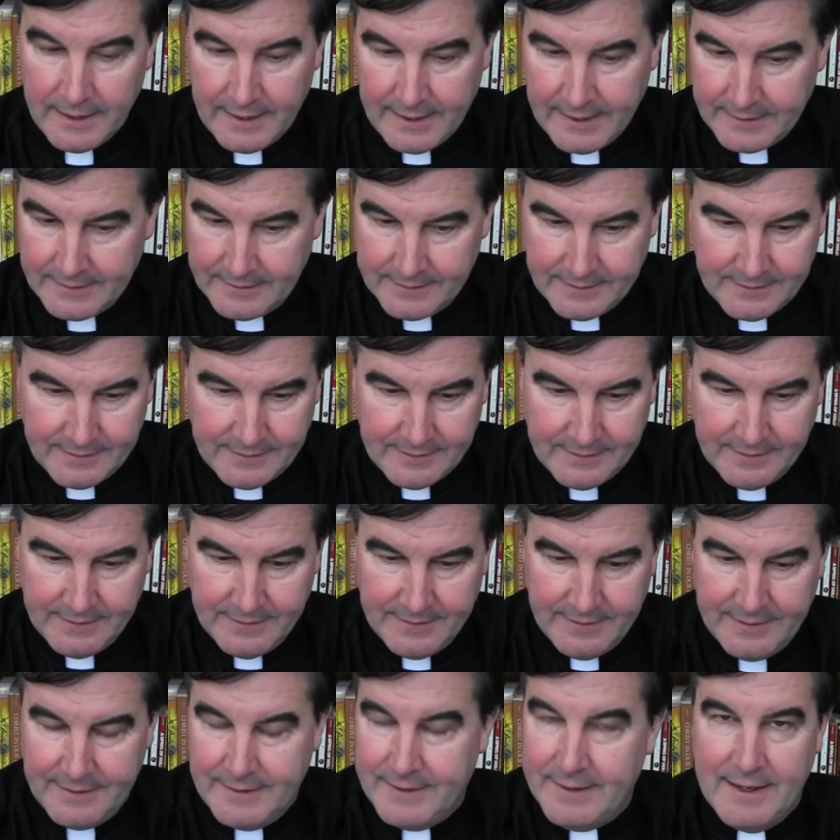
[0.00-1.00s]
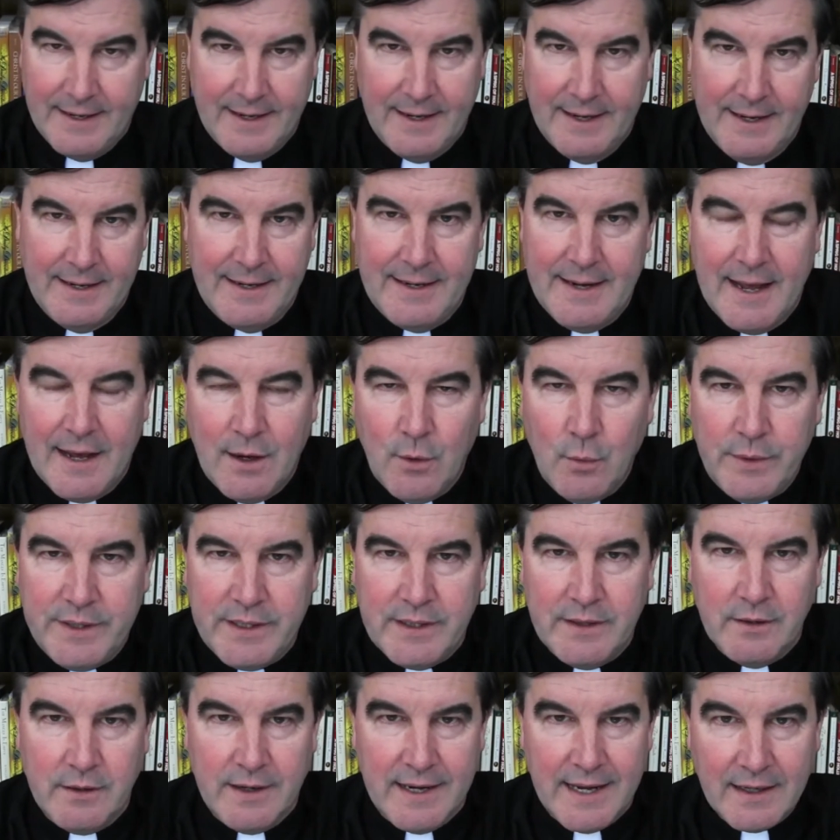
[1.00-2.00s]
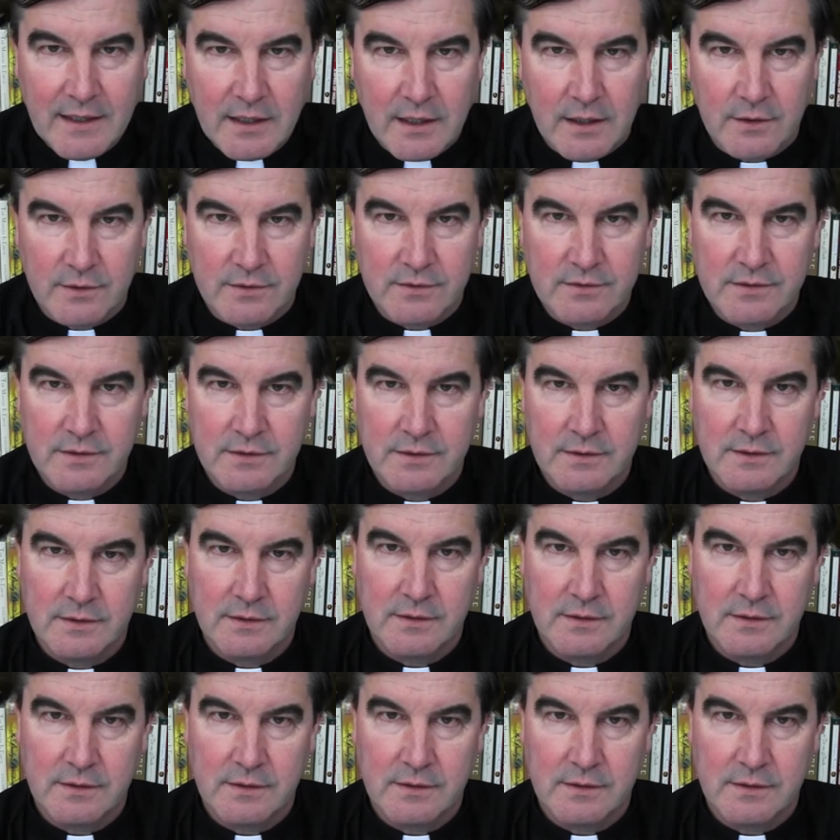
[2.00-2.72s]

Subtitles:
And now we hear echoes.